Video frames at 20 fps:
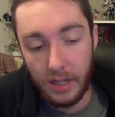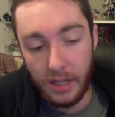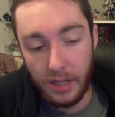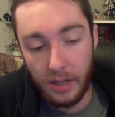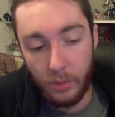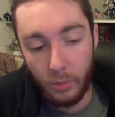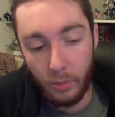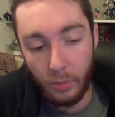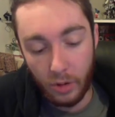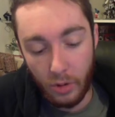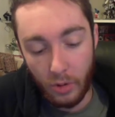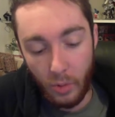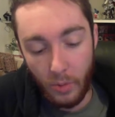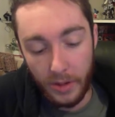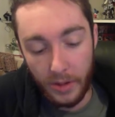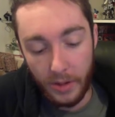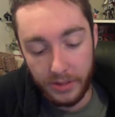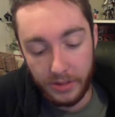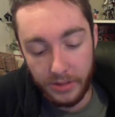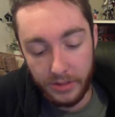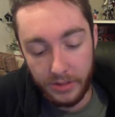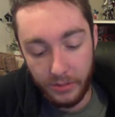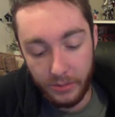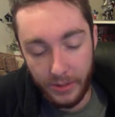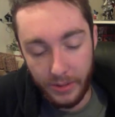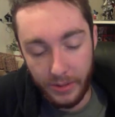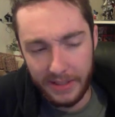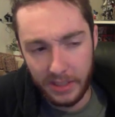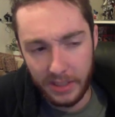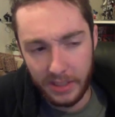We're going to,
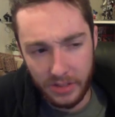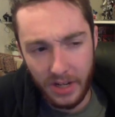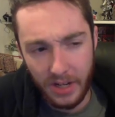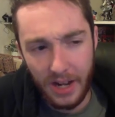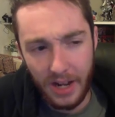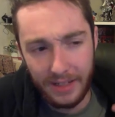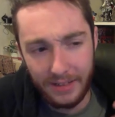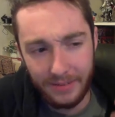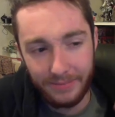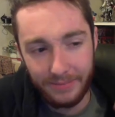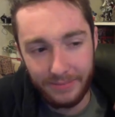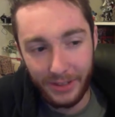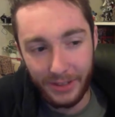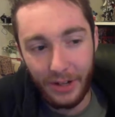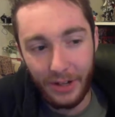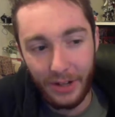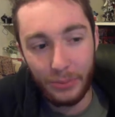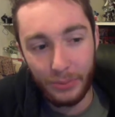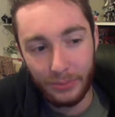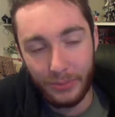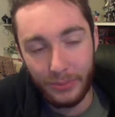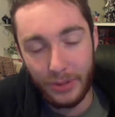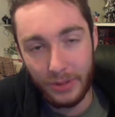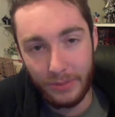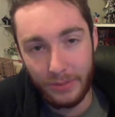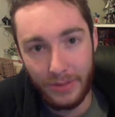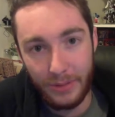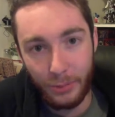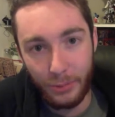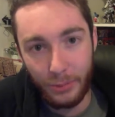and there's not,
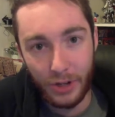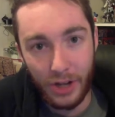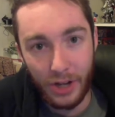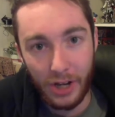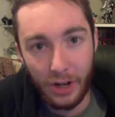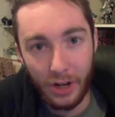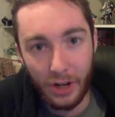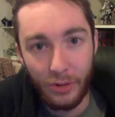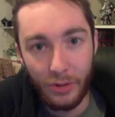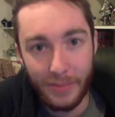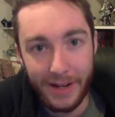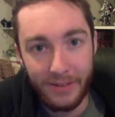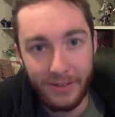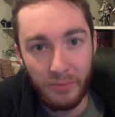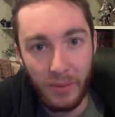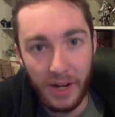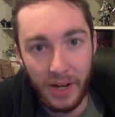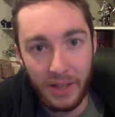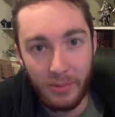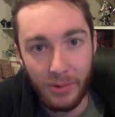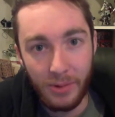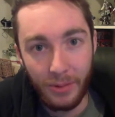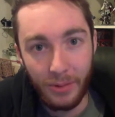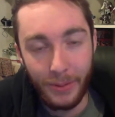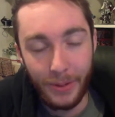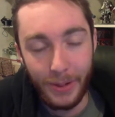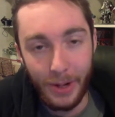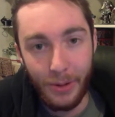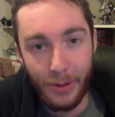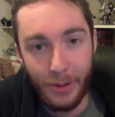we're not all made of money where we
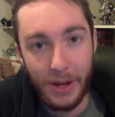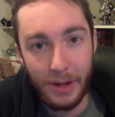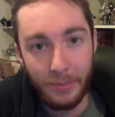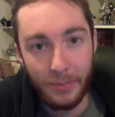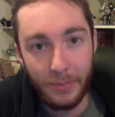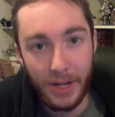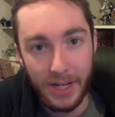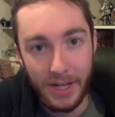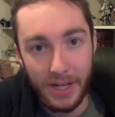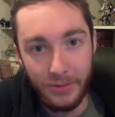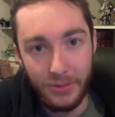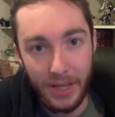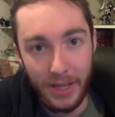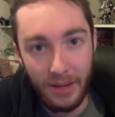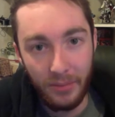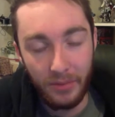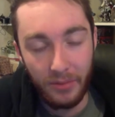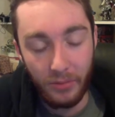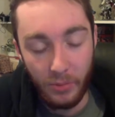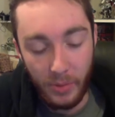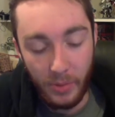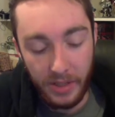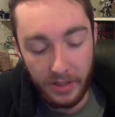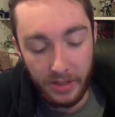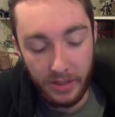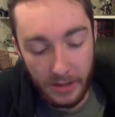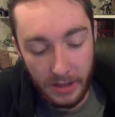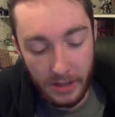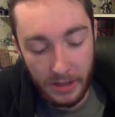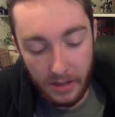can go out and buy a new game every week.
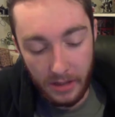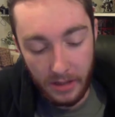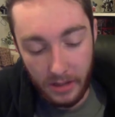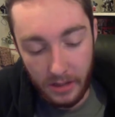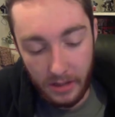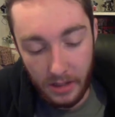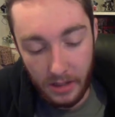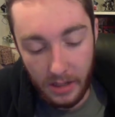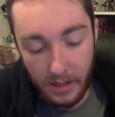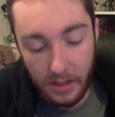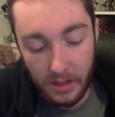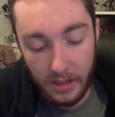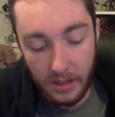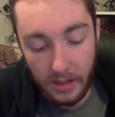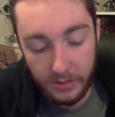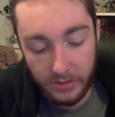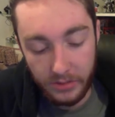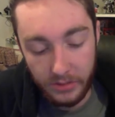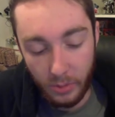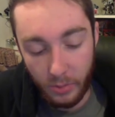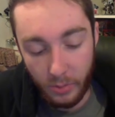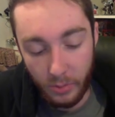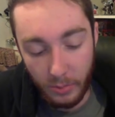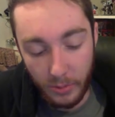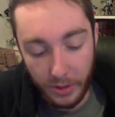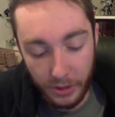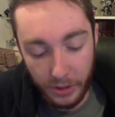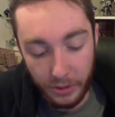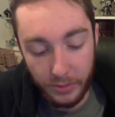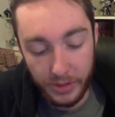So what we're
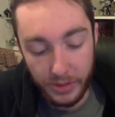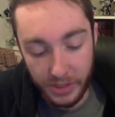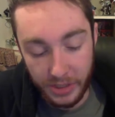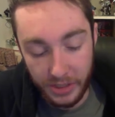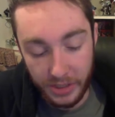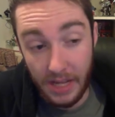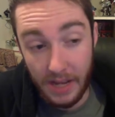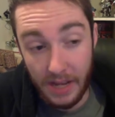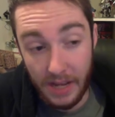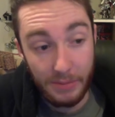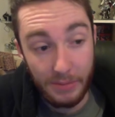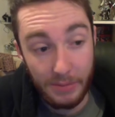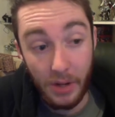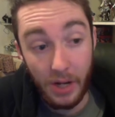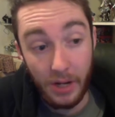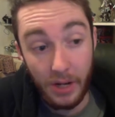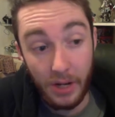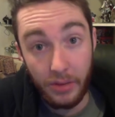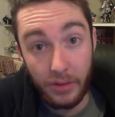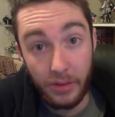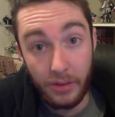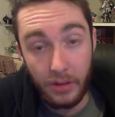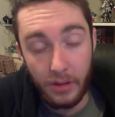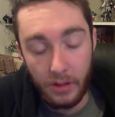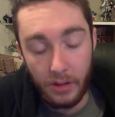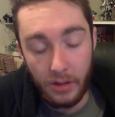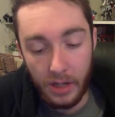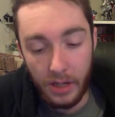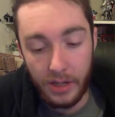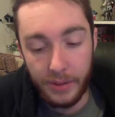going to do is just every month.
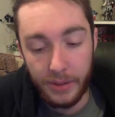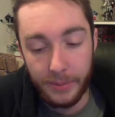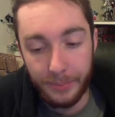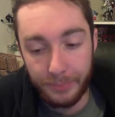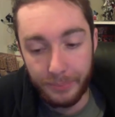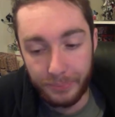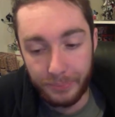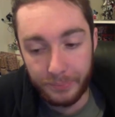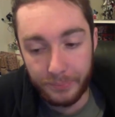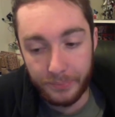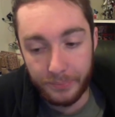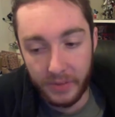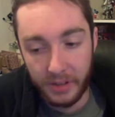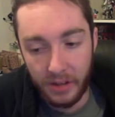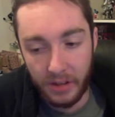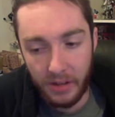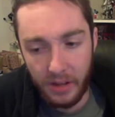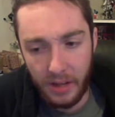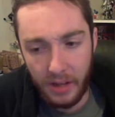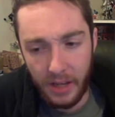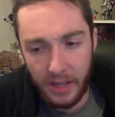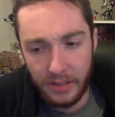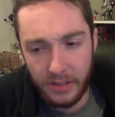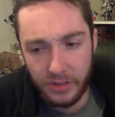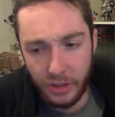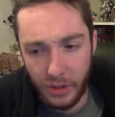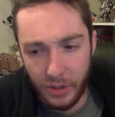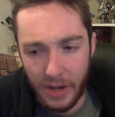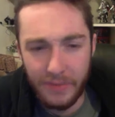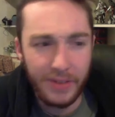And
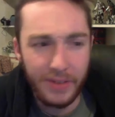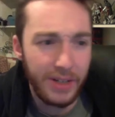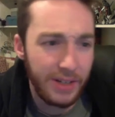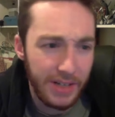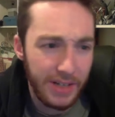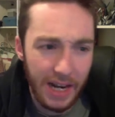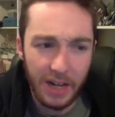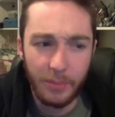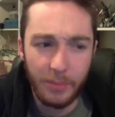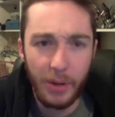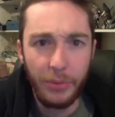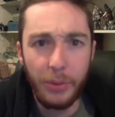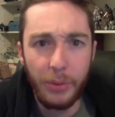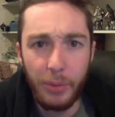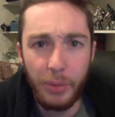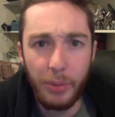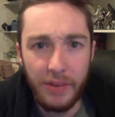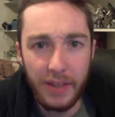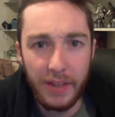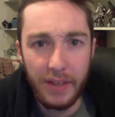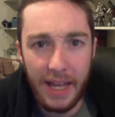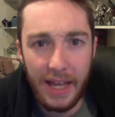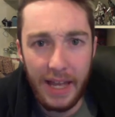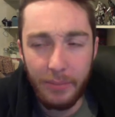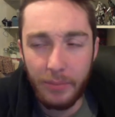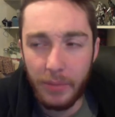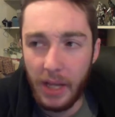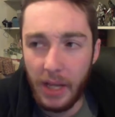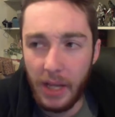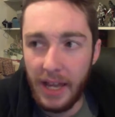so you have an entire month to play the
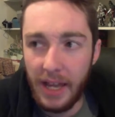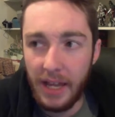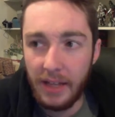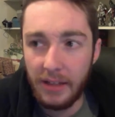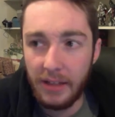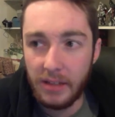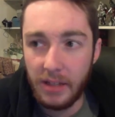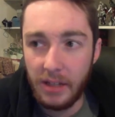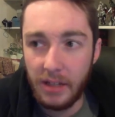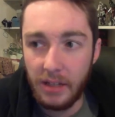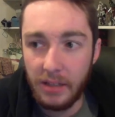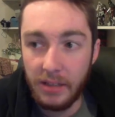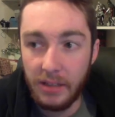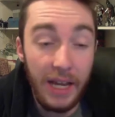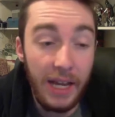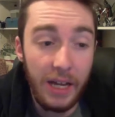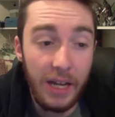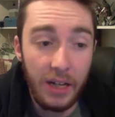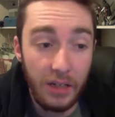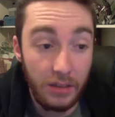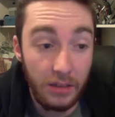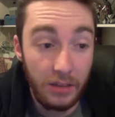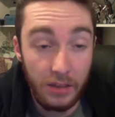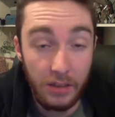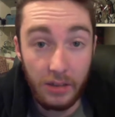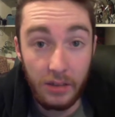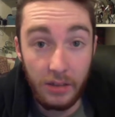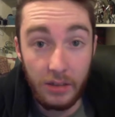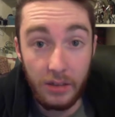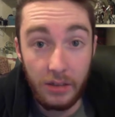game, and
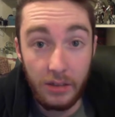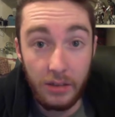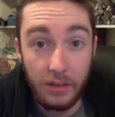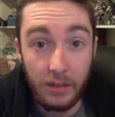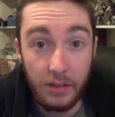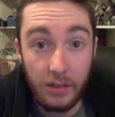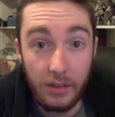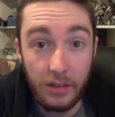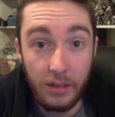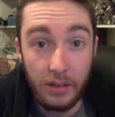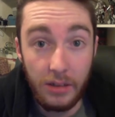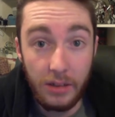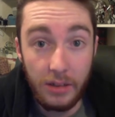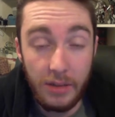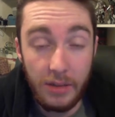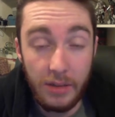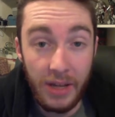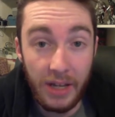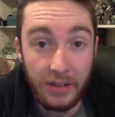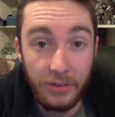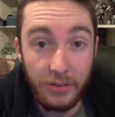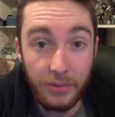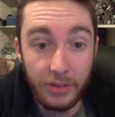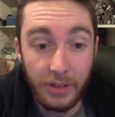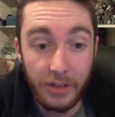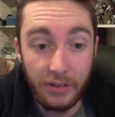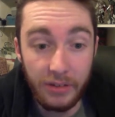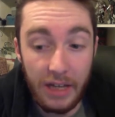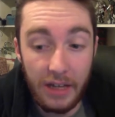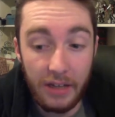get back to us
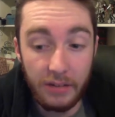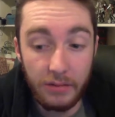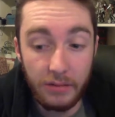on that.